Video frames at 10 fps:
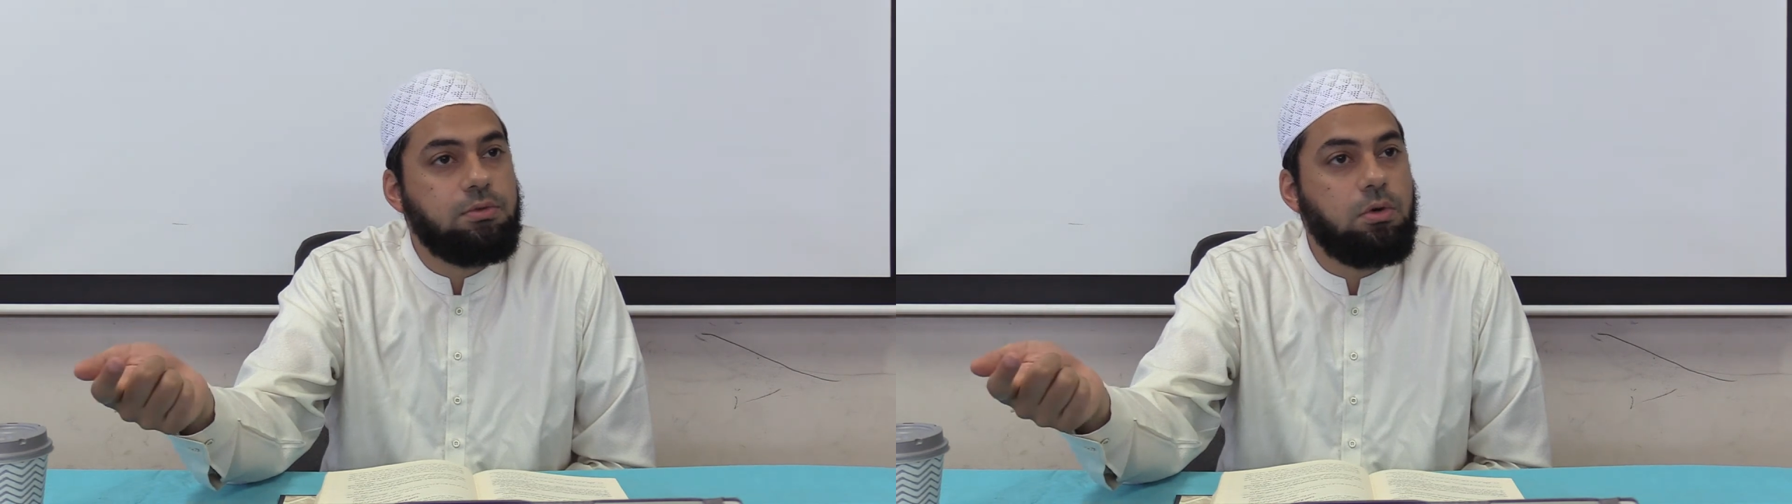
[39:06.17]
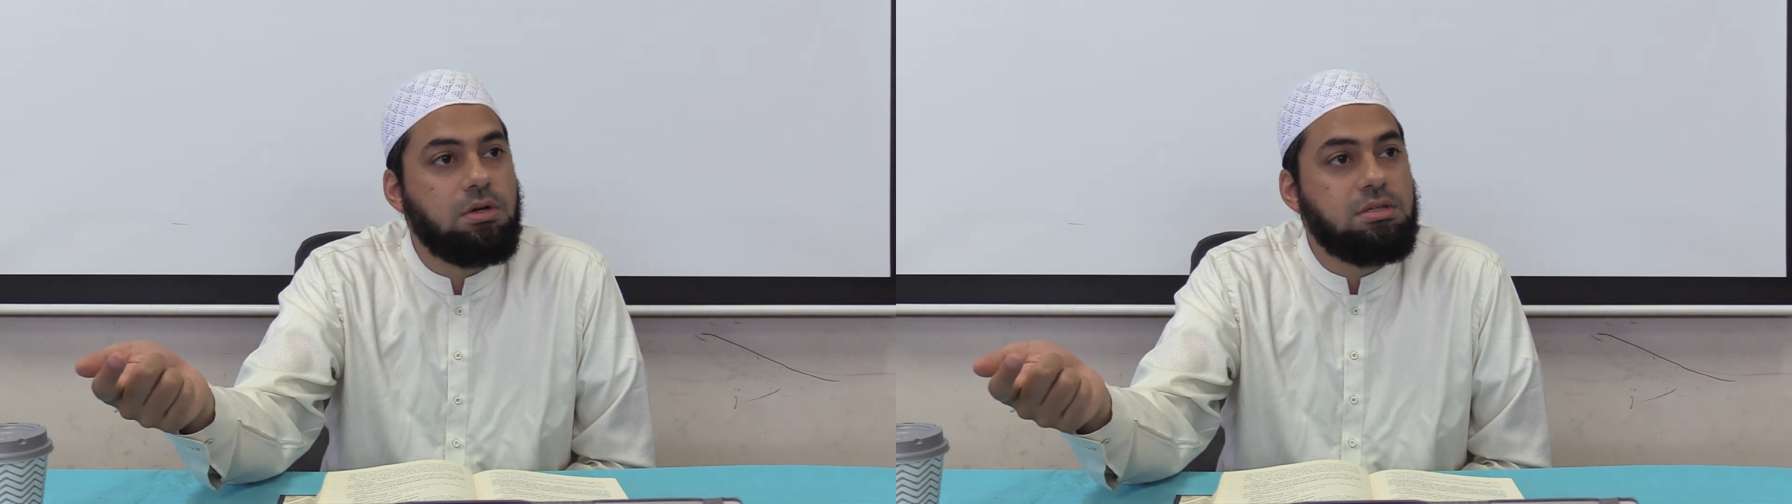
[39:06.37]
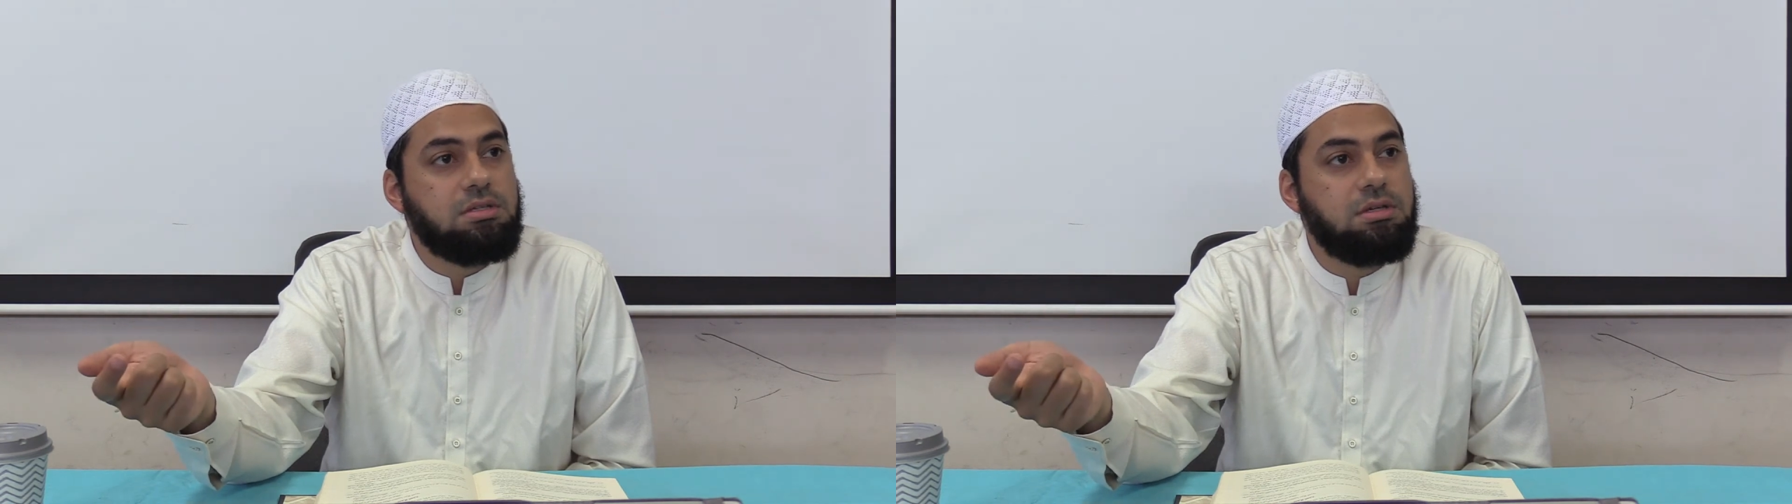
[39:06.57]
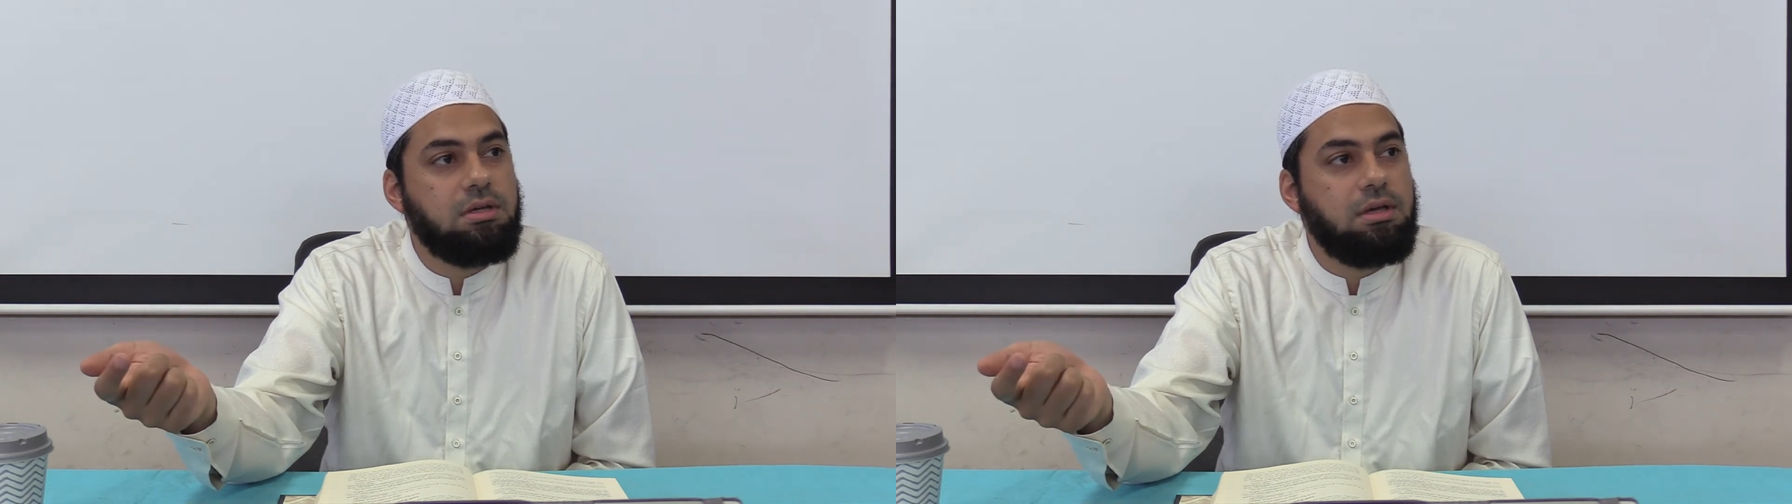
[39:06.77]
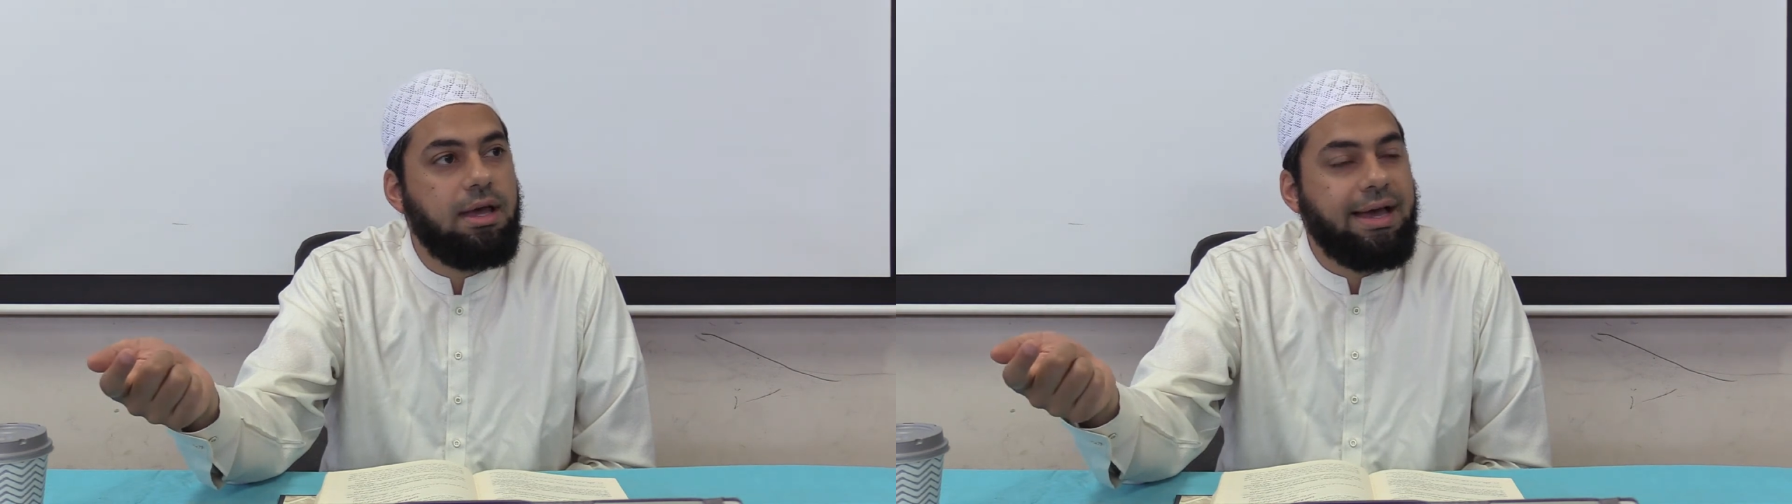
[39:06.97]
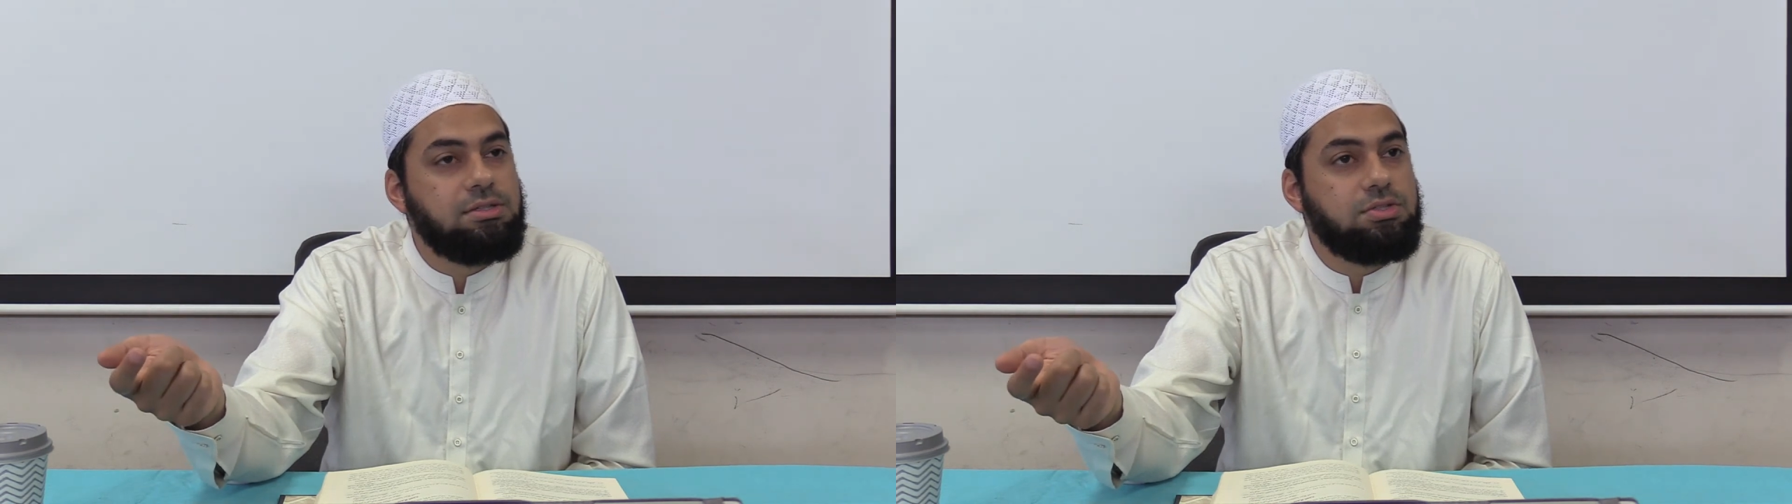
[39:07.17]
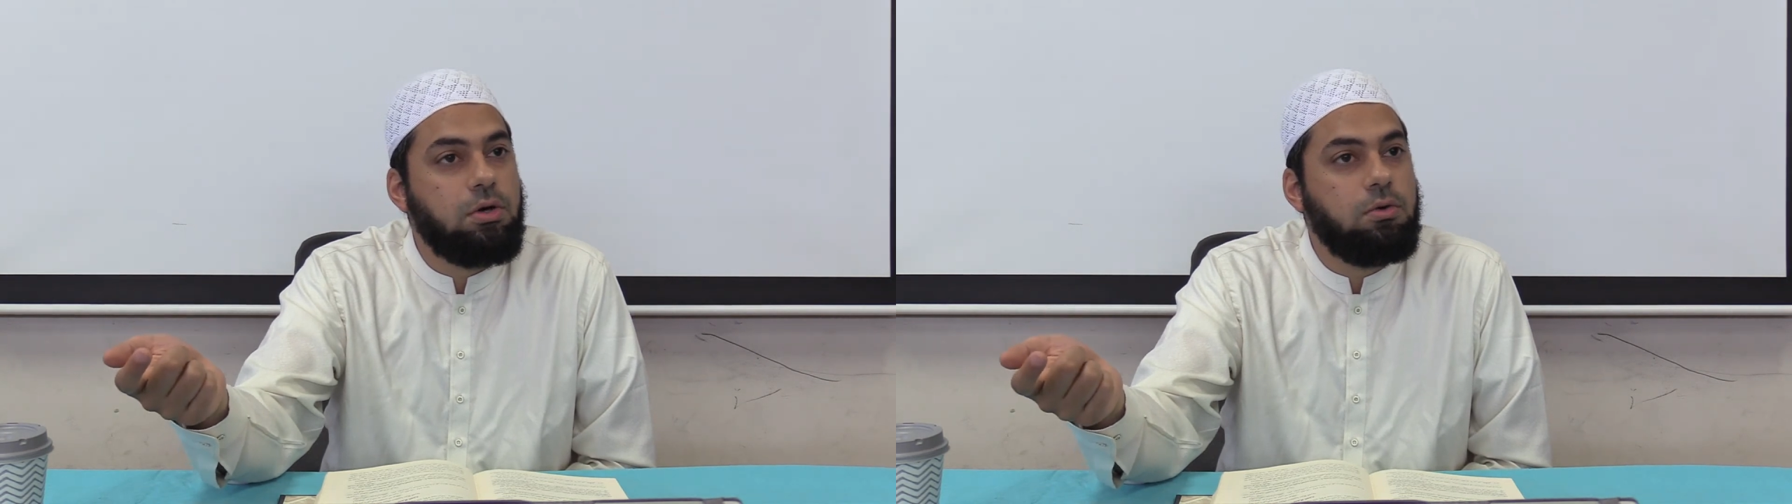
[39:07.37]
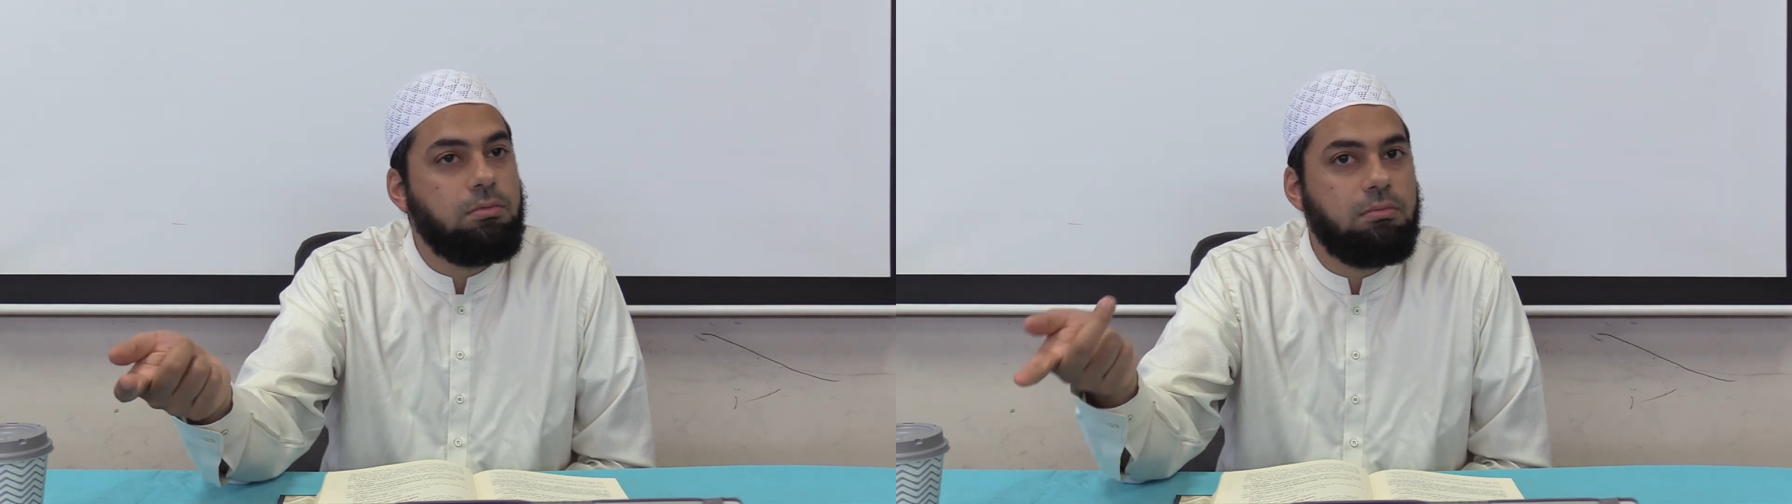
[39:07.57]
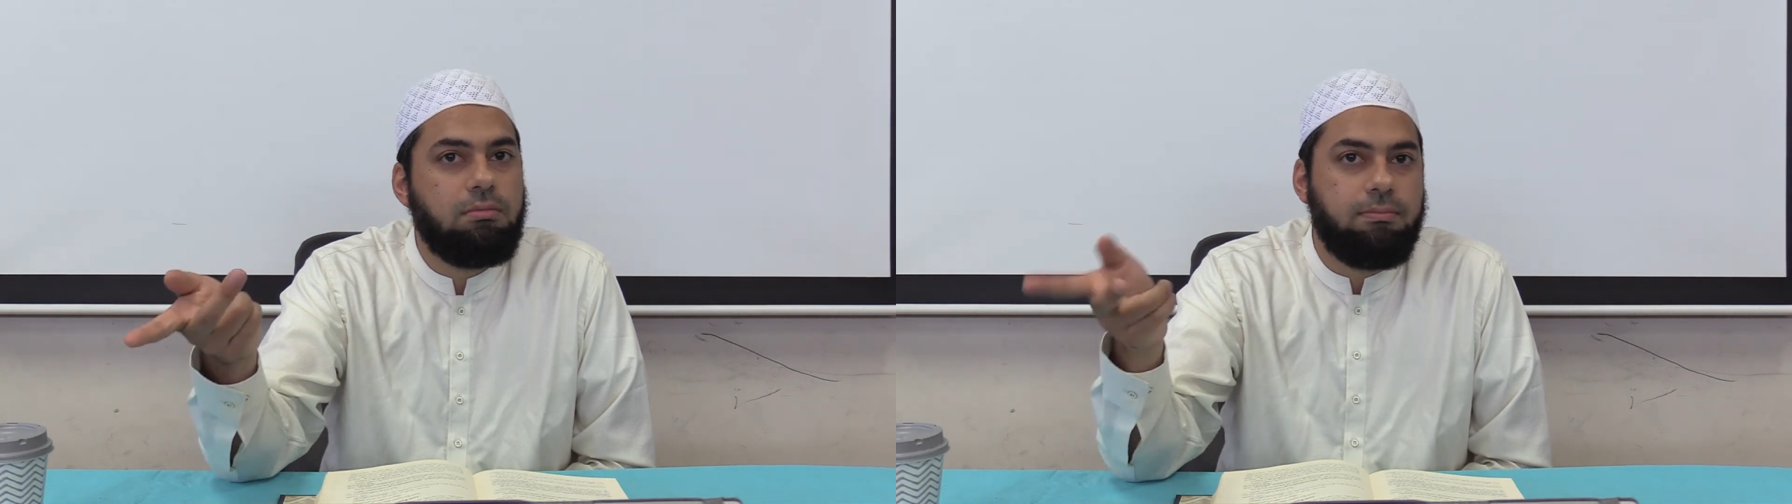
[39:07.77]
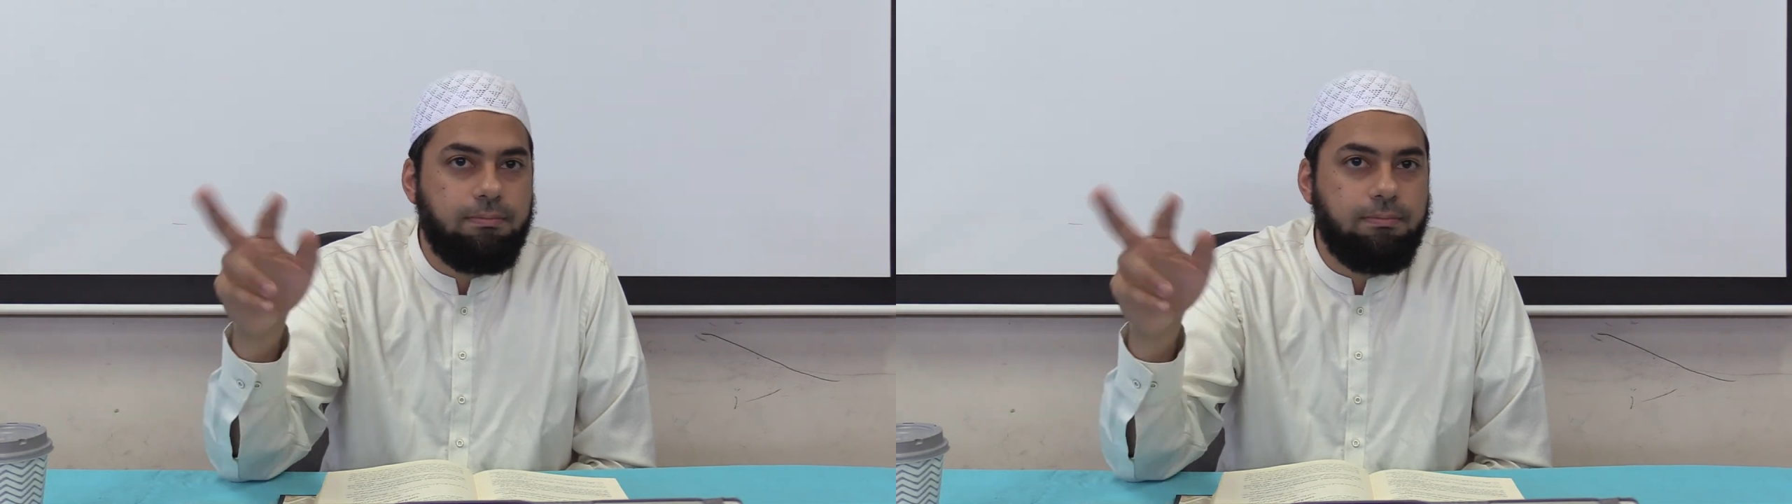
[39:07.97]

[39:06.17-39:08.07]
of course. And so,